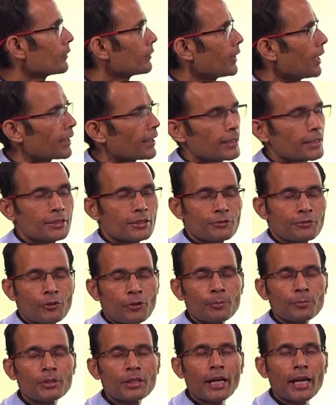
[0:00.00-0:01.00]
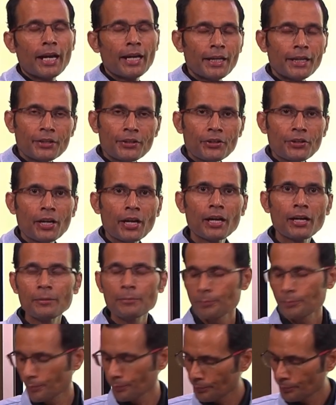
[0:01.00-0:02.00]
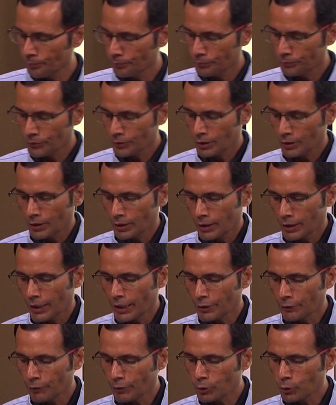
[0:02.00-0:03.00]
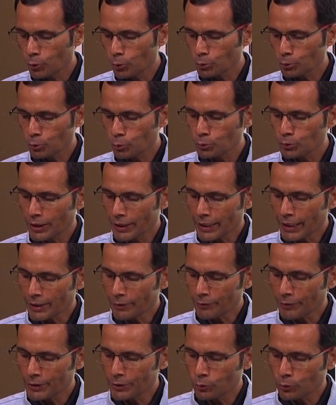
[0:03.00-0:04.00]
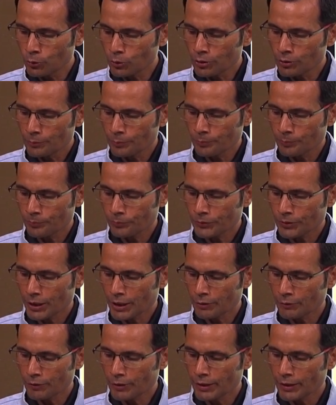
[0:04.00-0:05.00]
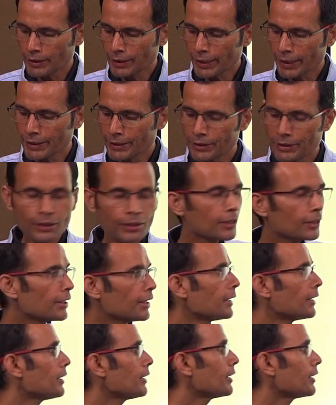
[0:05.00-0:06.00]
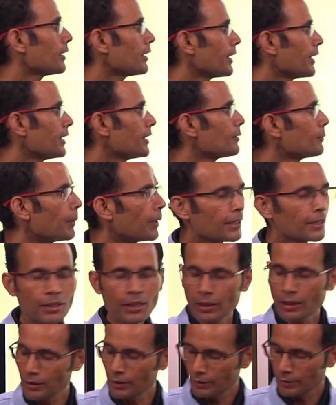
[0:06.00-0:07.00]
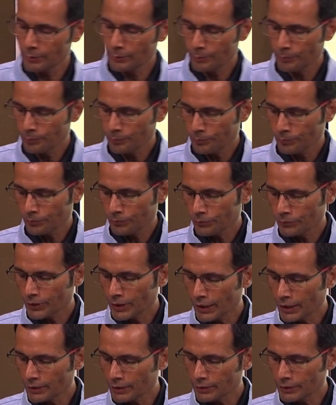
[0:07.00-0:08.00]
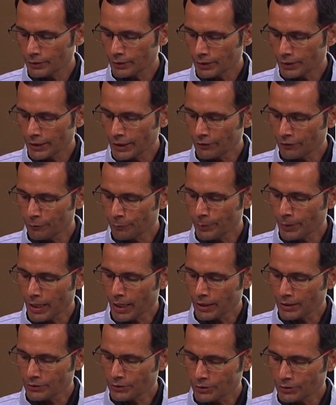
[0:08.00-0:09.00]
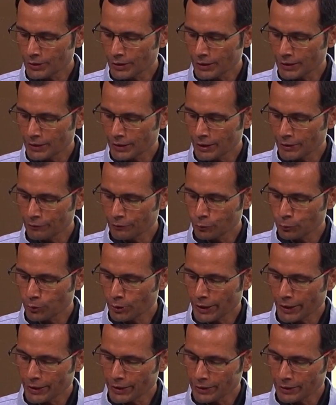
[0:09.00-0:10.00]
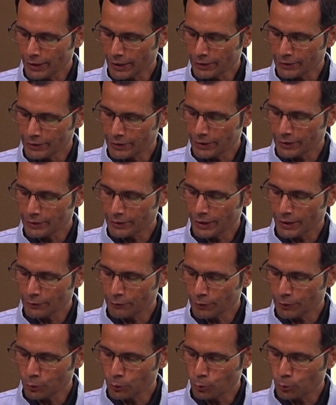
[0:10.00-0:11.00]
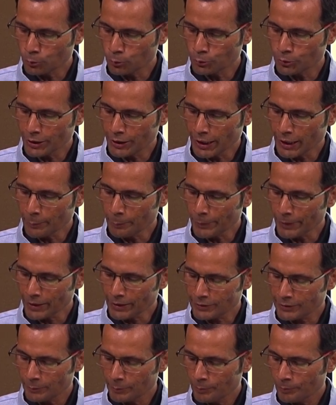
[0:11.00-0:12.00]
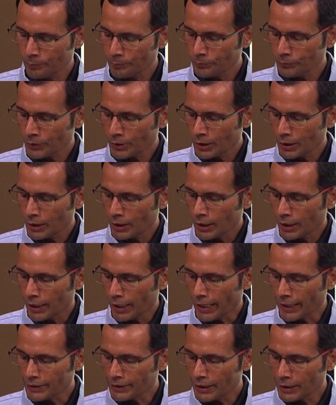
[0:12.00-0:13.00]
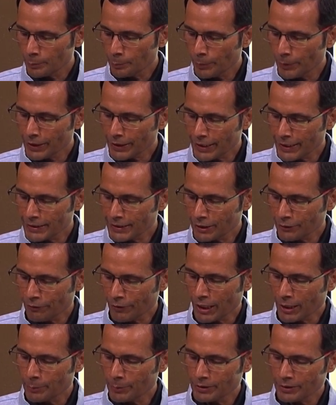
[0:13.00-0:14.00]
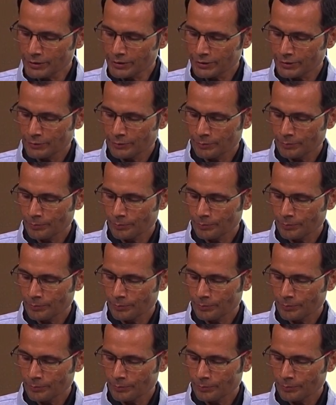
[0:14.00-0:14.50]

that is from the atria. It will go through the AV node. It will enter the his bundle, then left branch, then left to right, and then it will go to the apex, and then Purkinje fibers